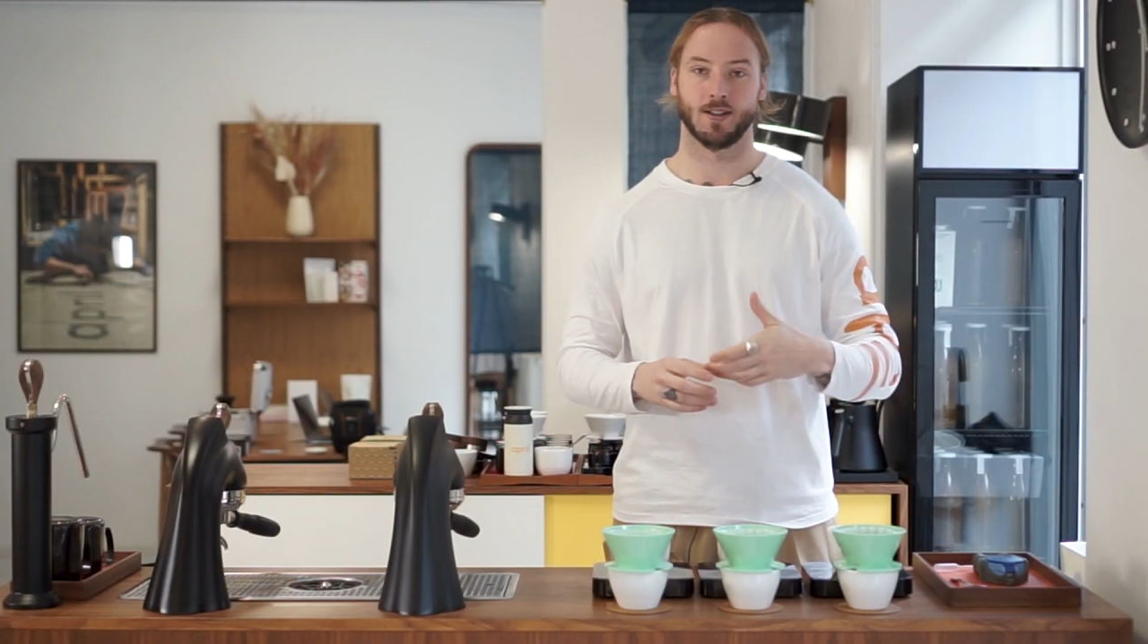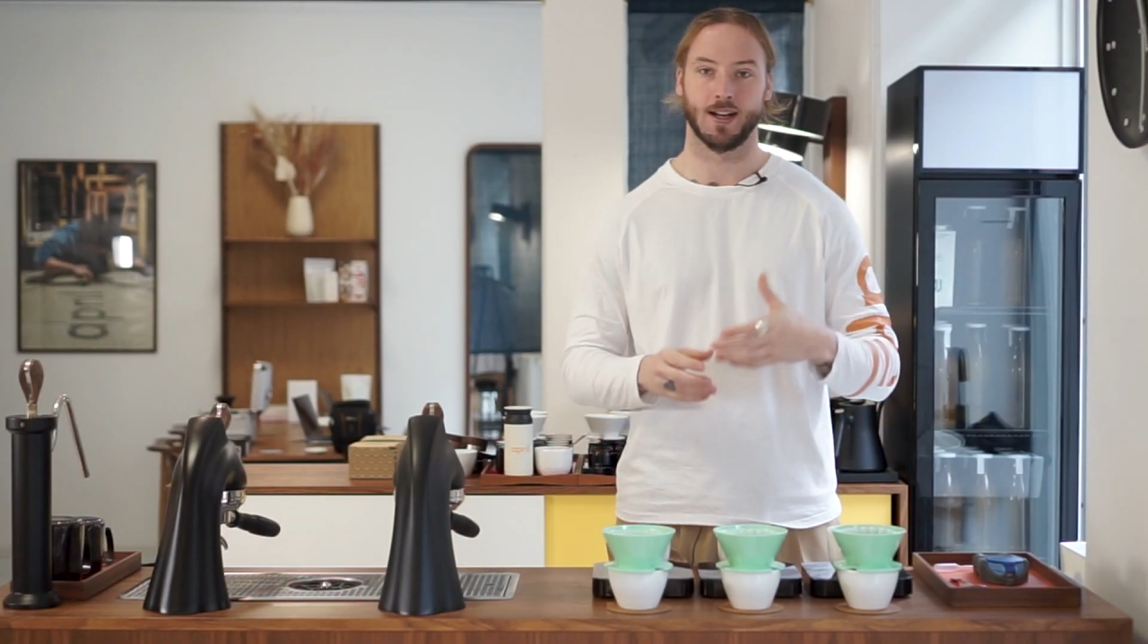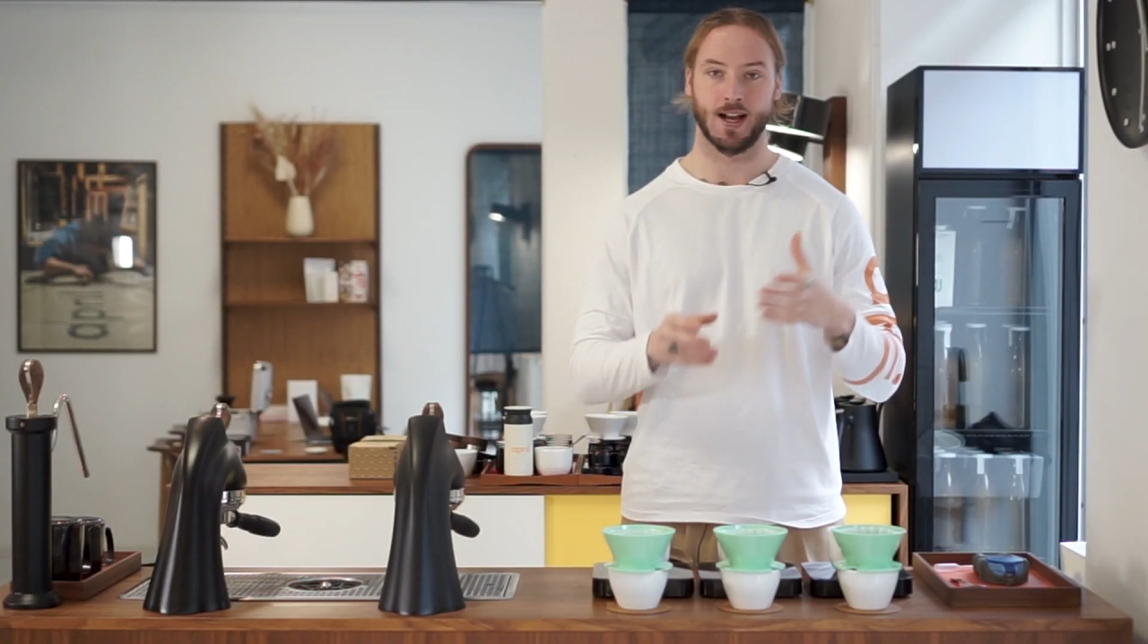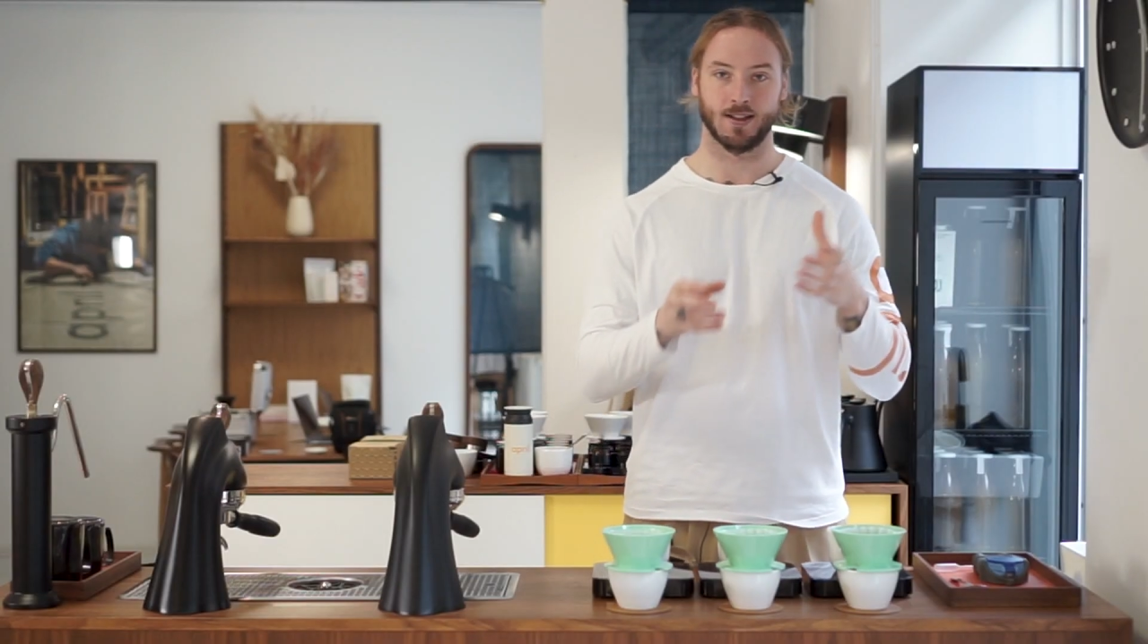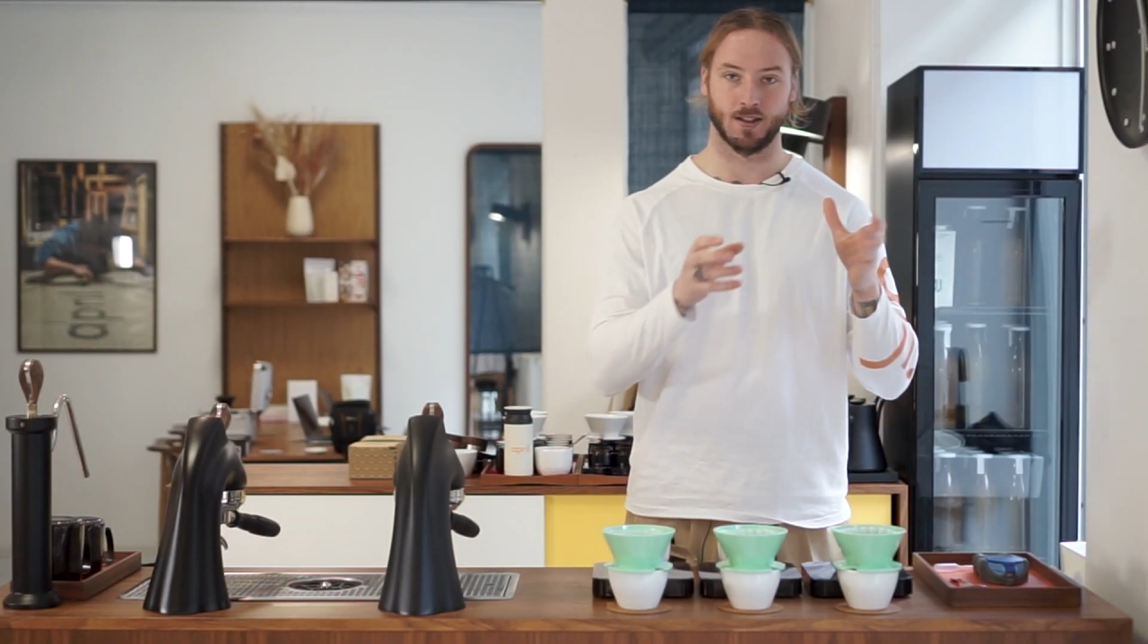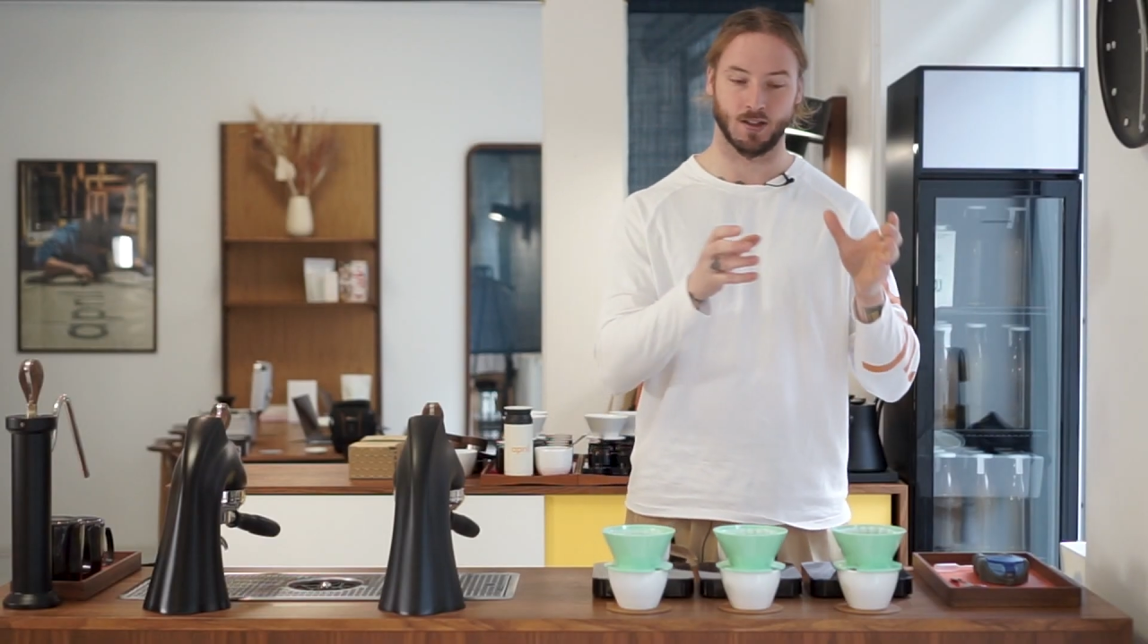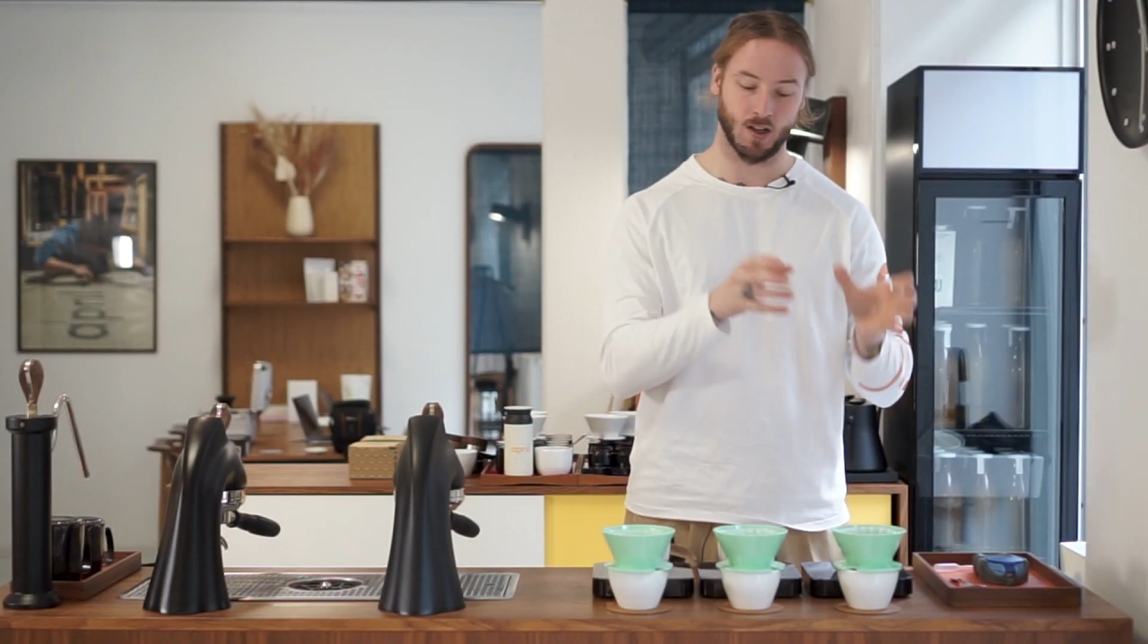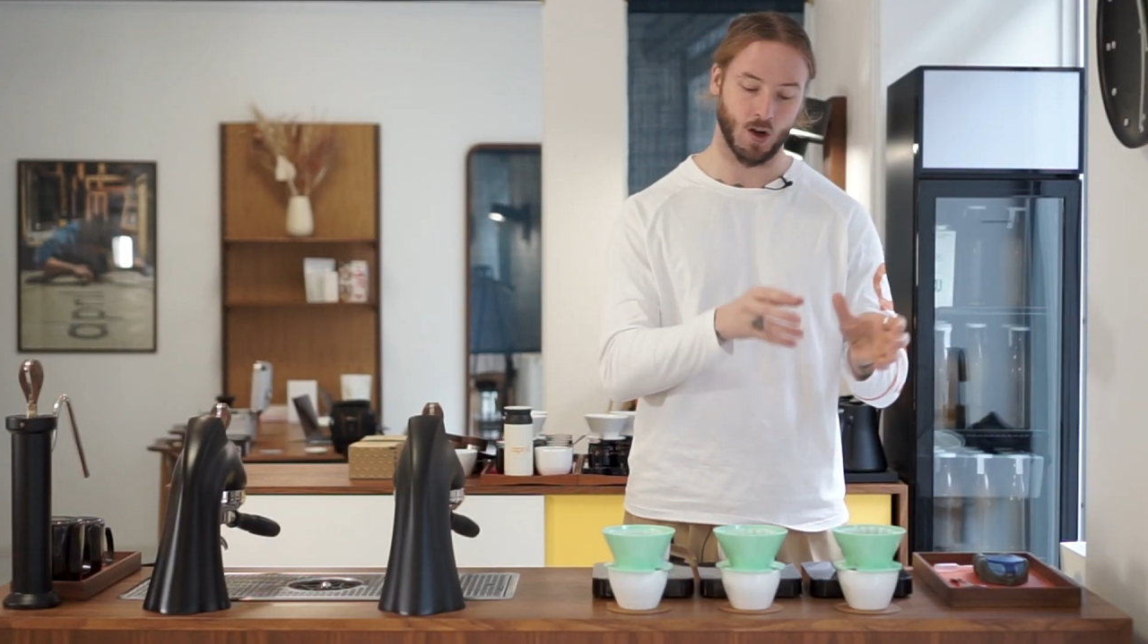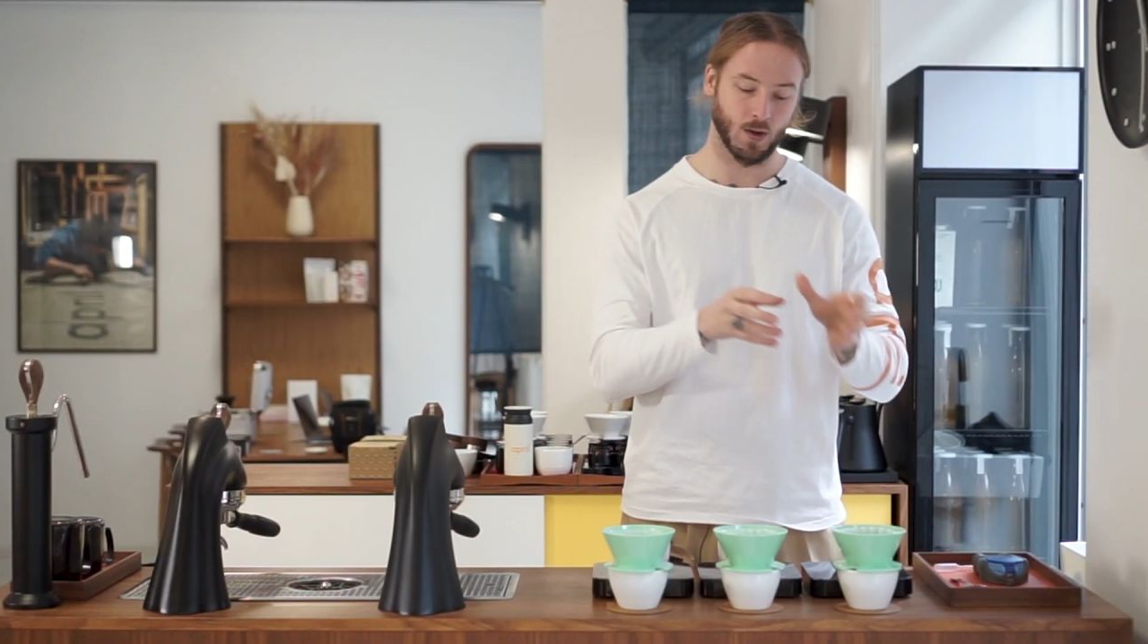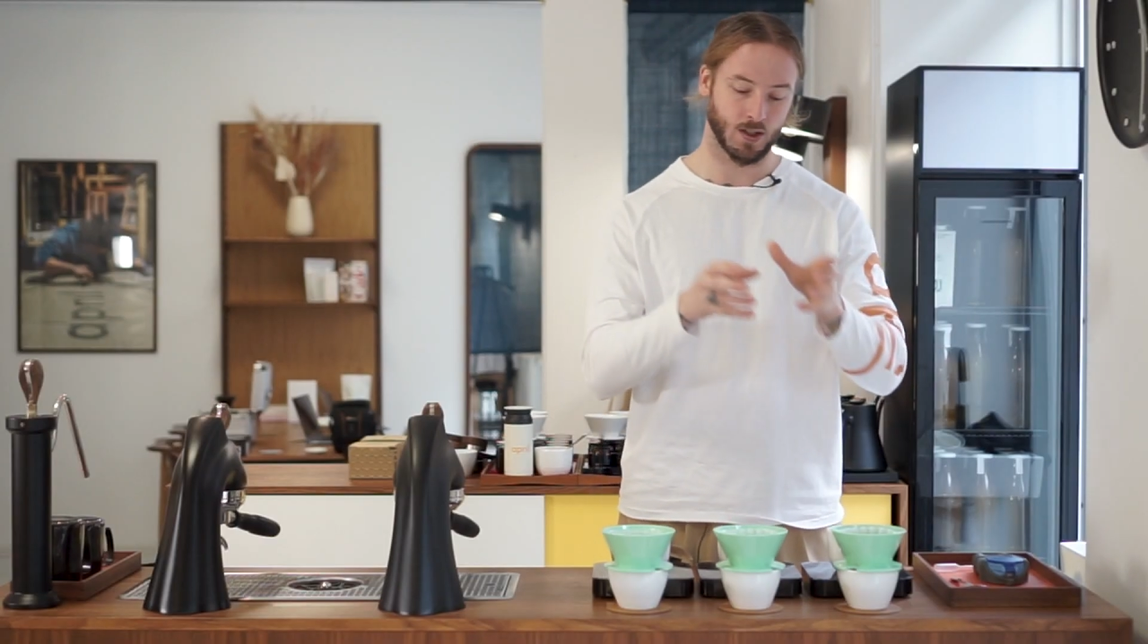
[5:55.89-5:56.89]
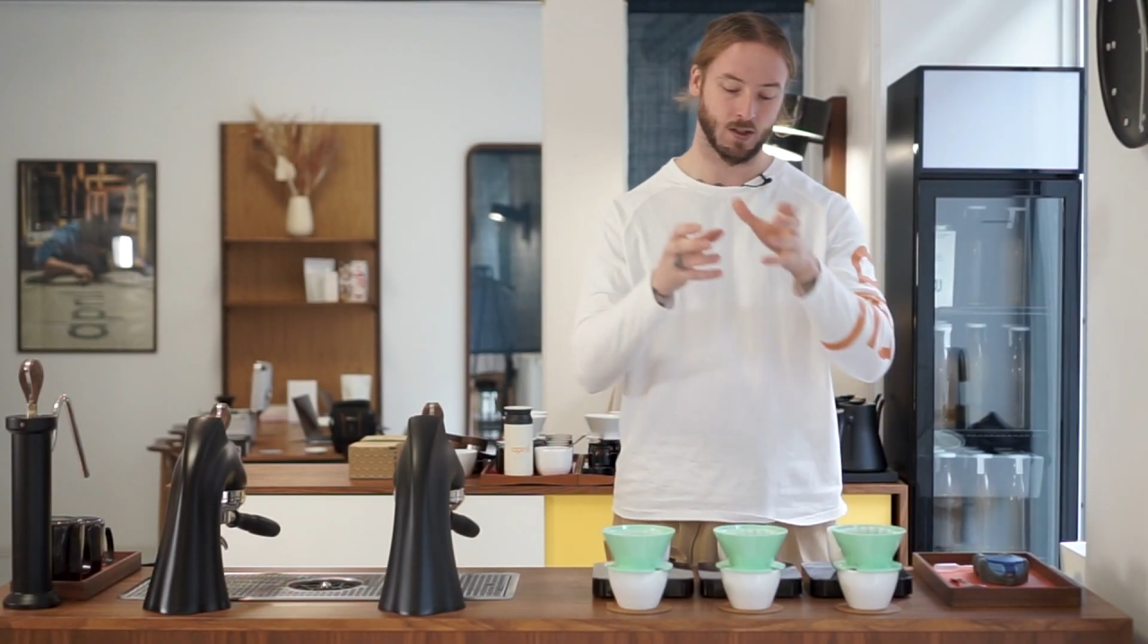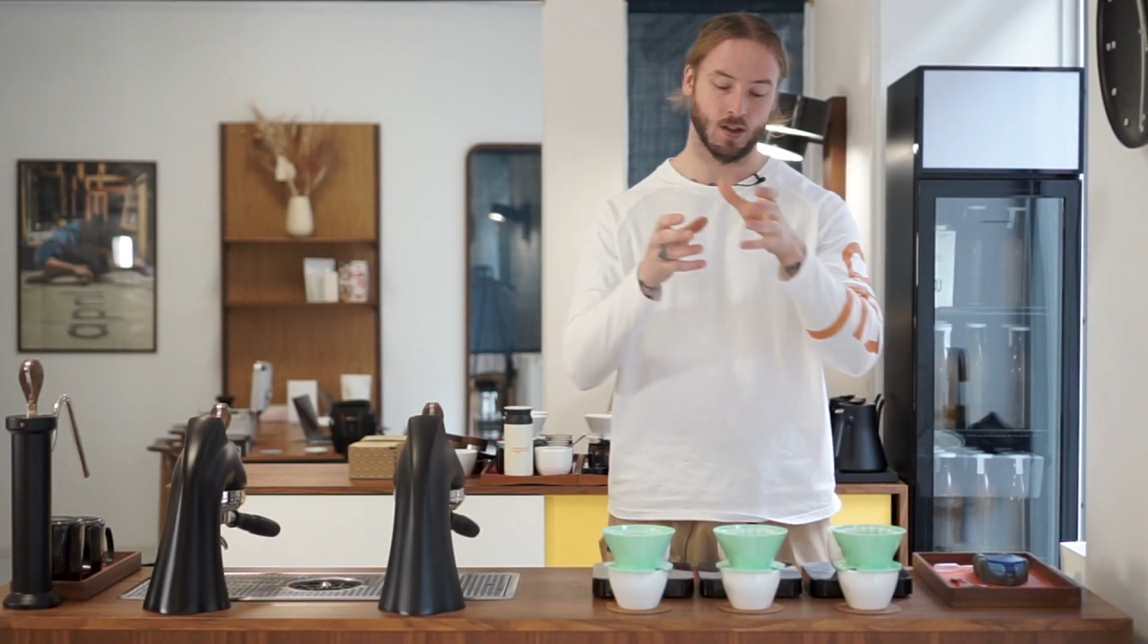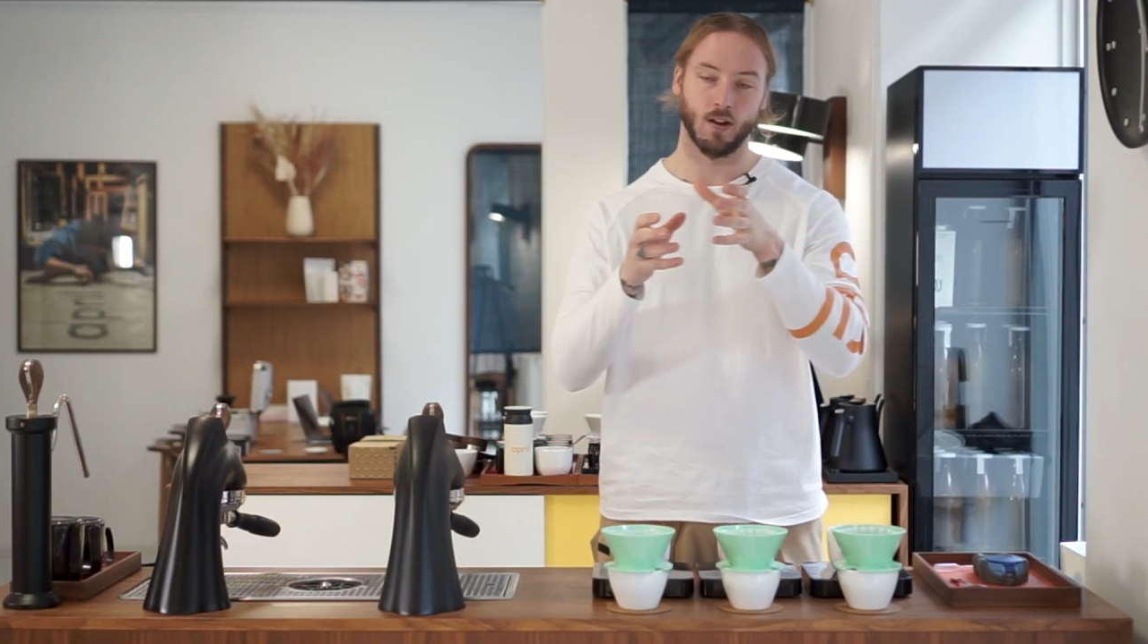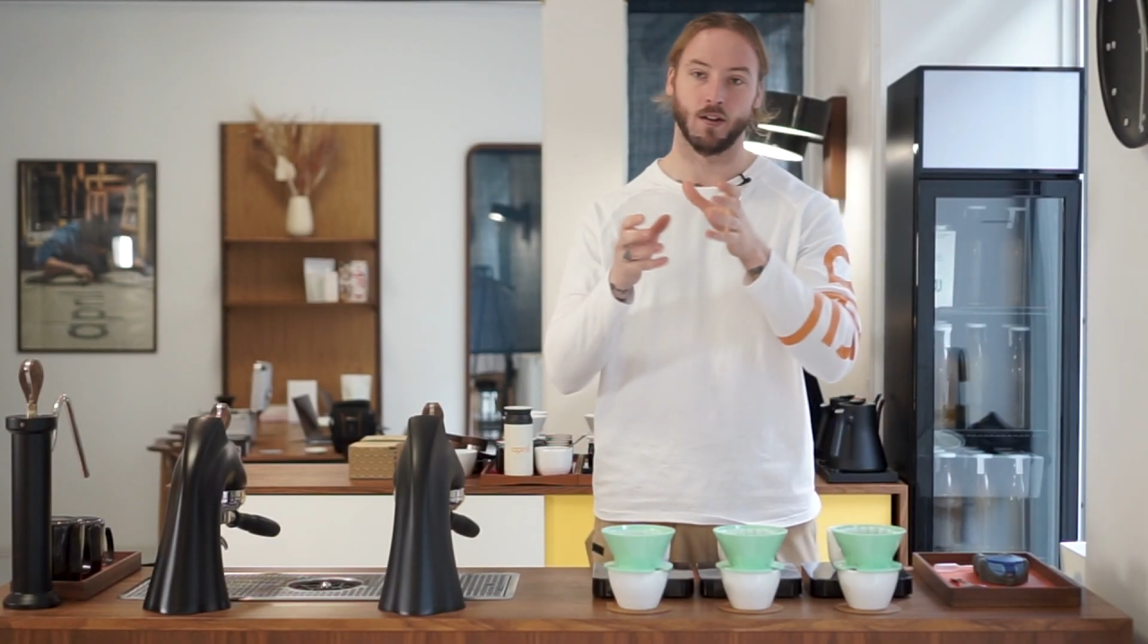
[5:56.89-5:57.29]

it has the slowest